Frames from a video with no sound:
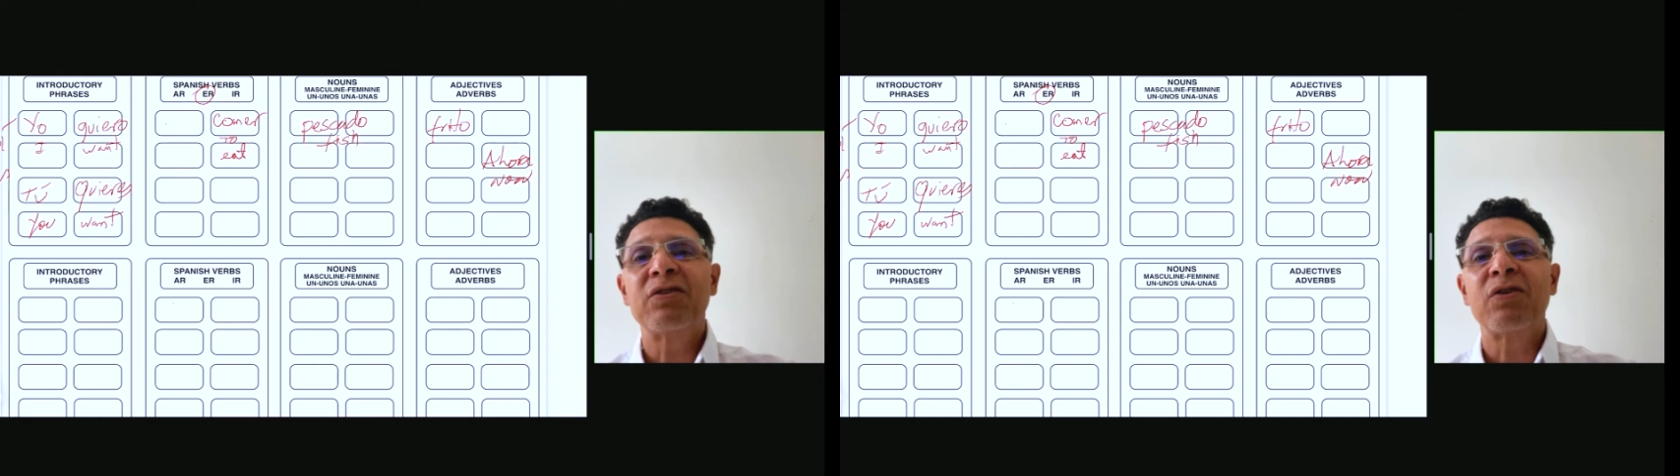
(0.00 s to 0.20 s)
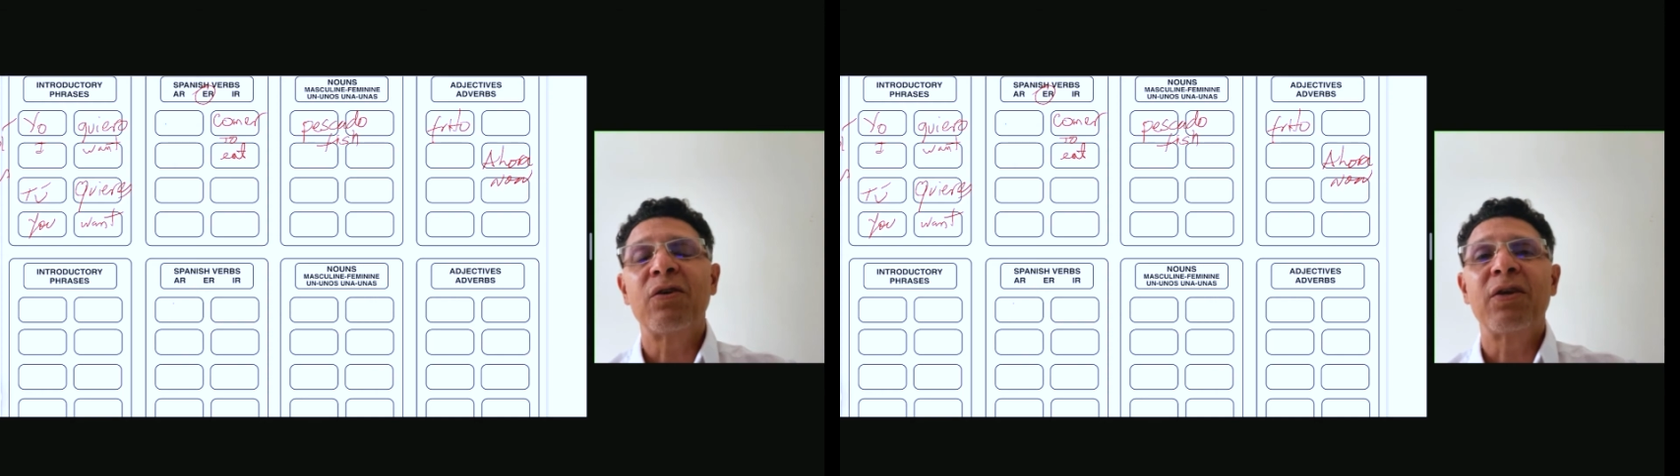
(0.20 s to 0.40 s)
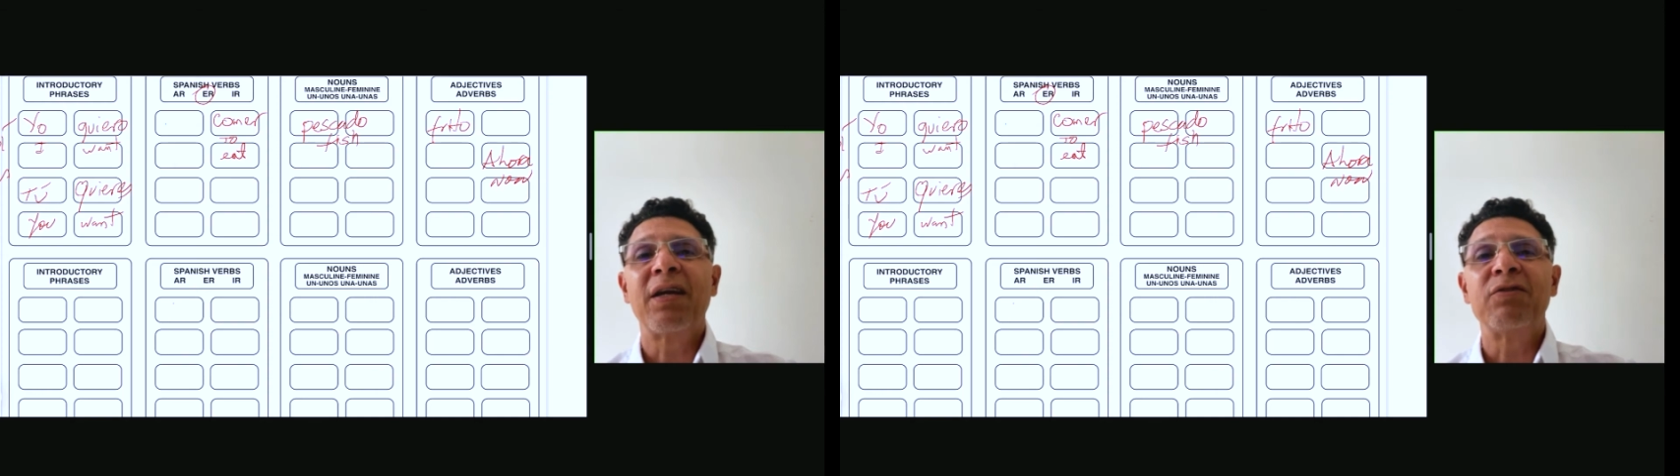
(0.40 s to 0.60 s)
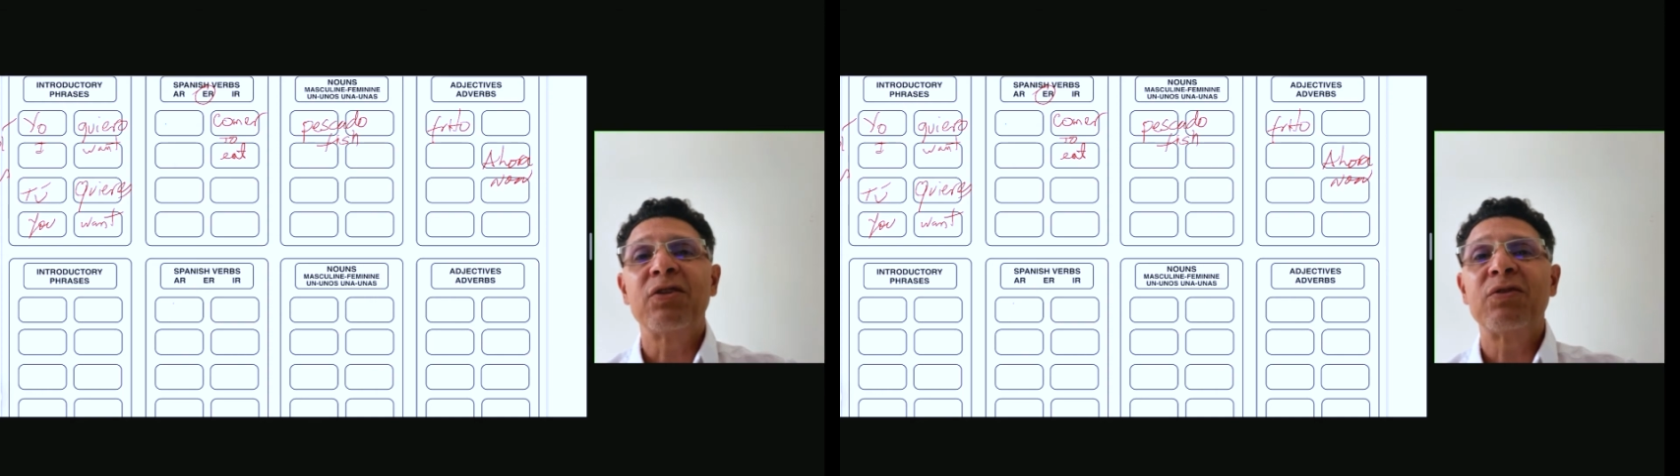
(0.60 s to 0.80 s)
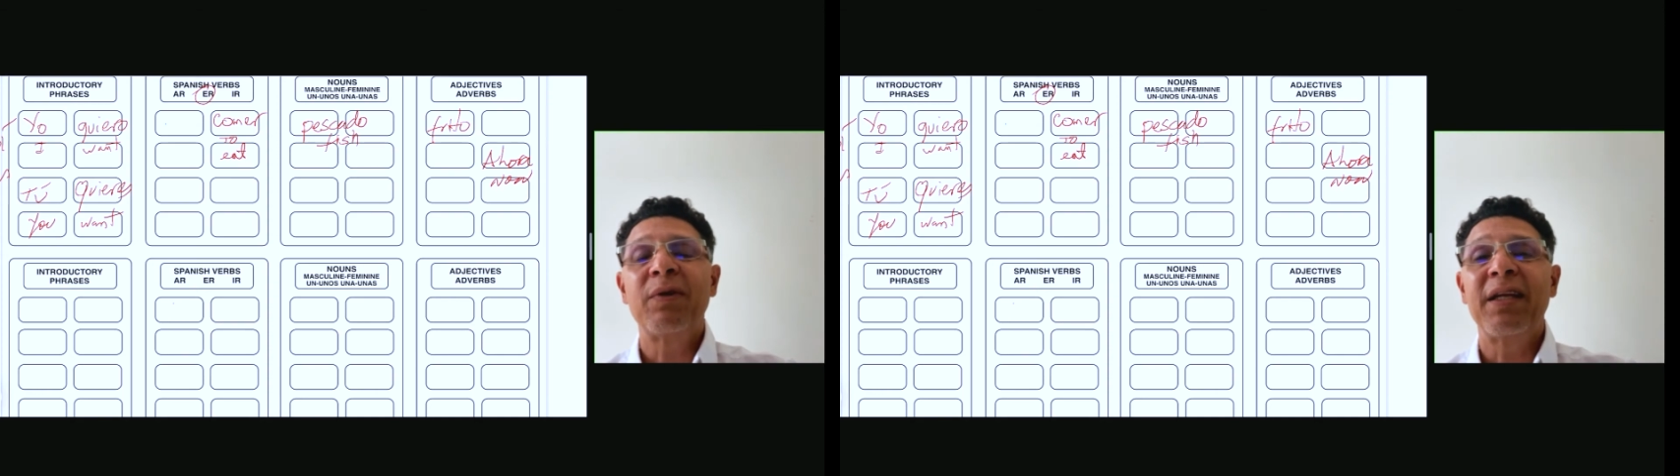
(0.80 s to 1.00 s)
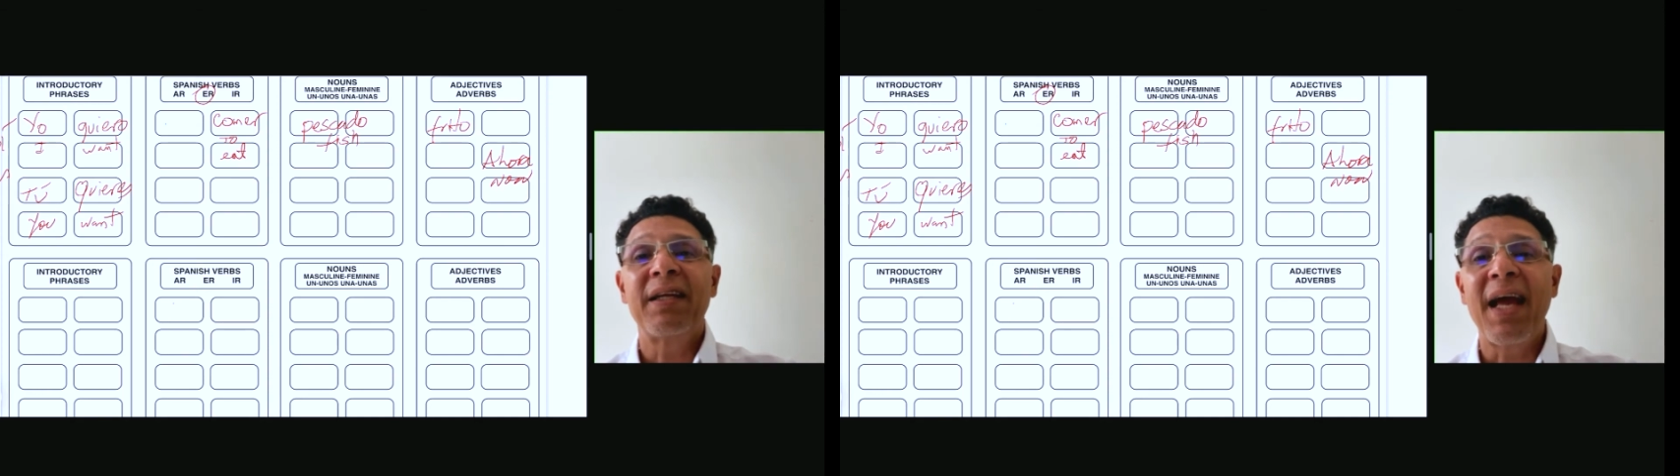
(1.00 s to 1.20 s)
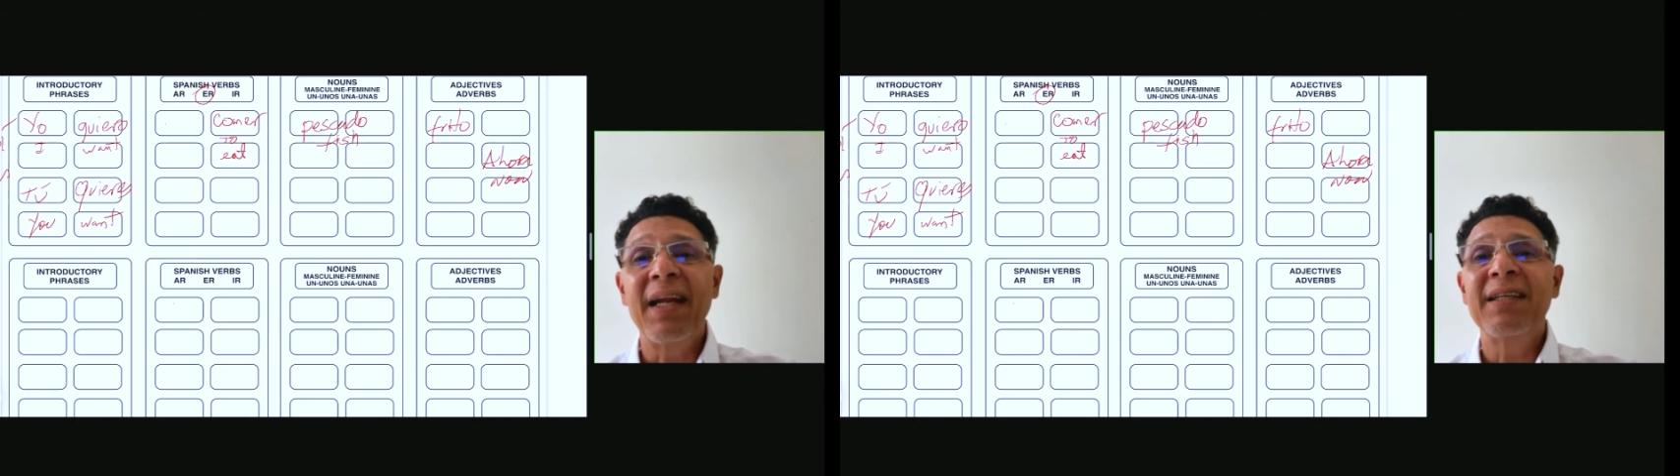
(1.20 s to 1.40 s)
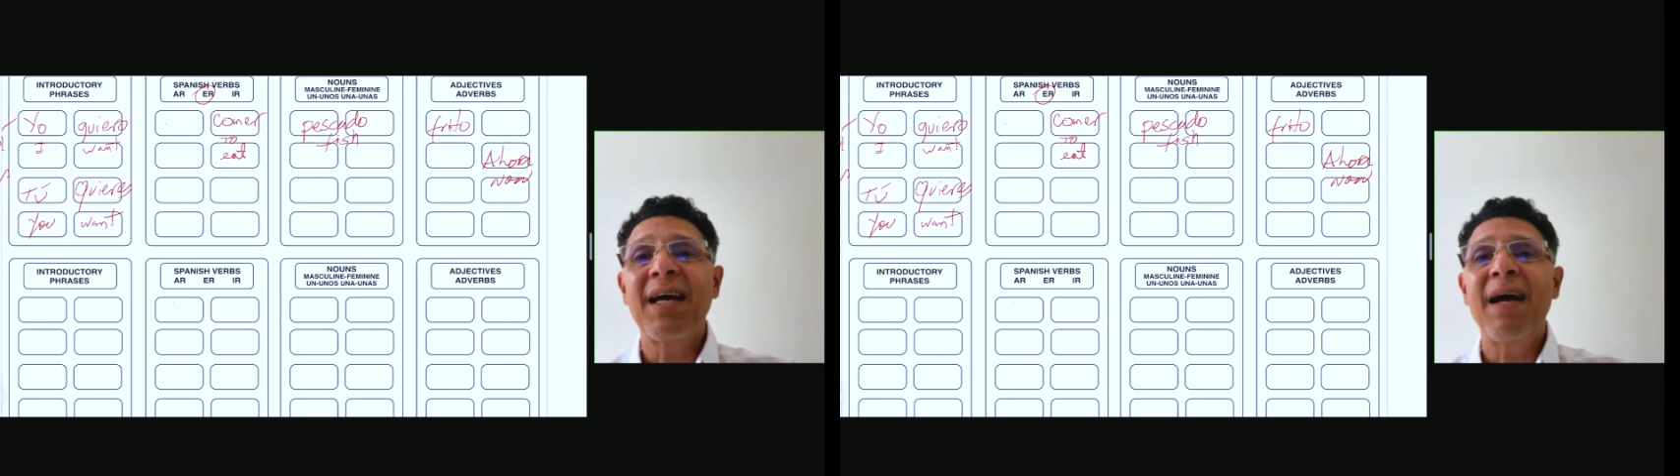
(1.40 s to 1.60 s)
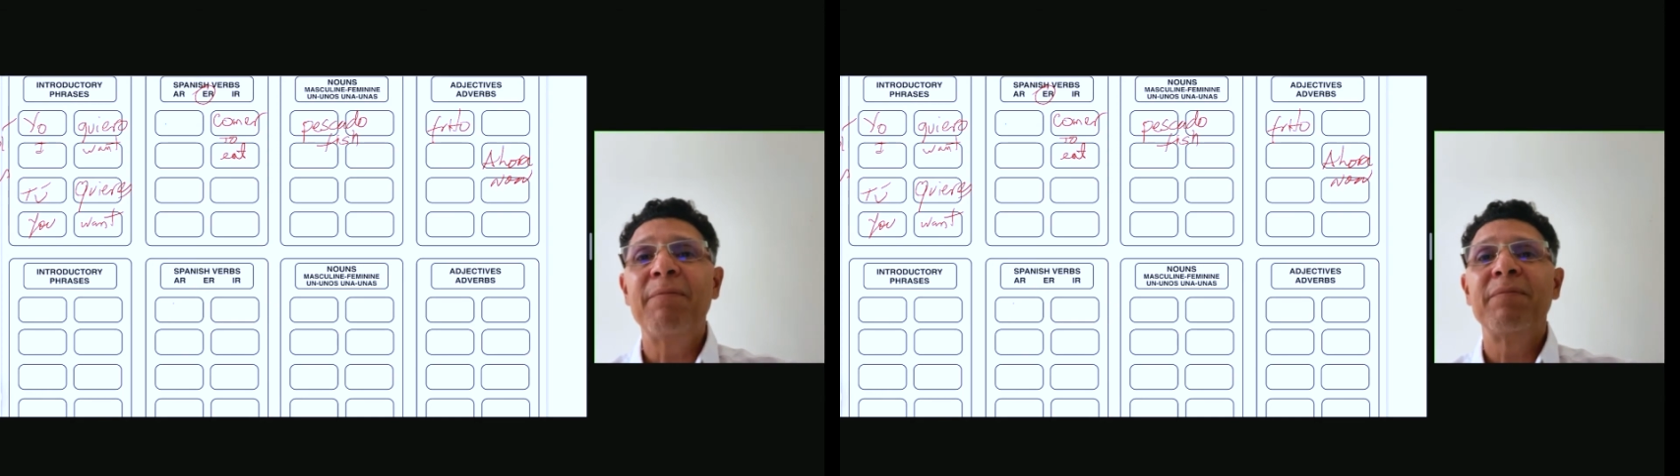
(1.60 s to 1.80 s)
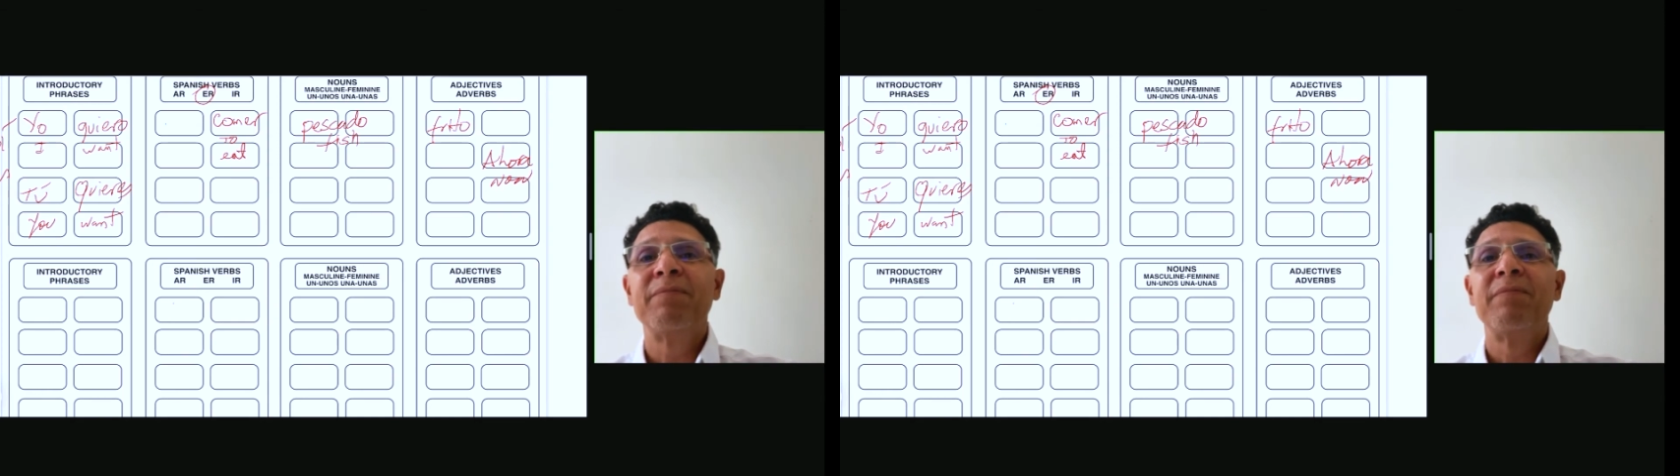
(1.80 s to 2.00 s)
so you can just read it anytime.